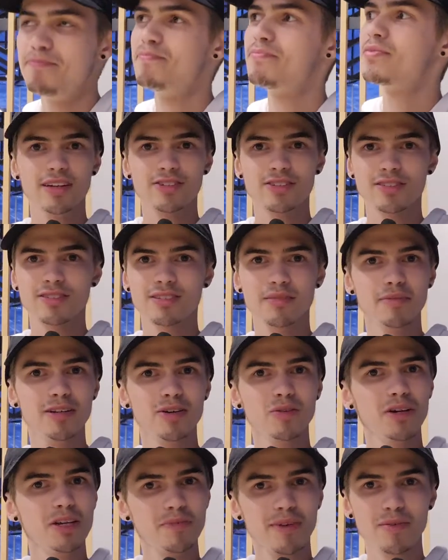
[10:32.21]
Yeah, just let me
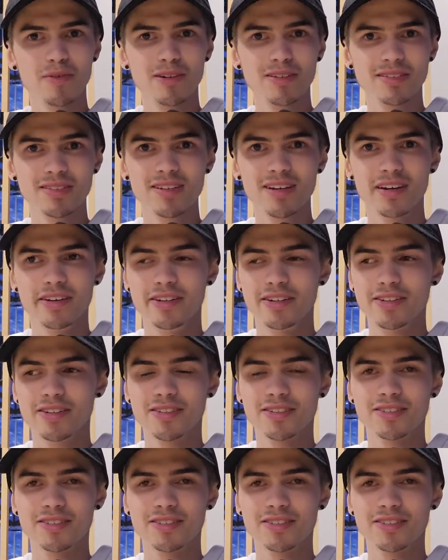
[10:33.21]
know what you might want to see on here,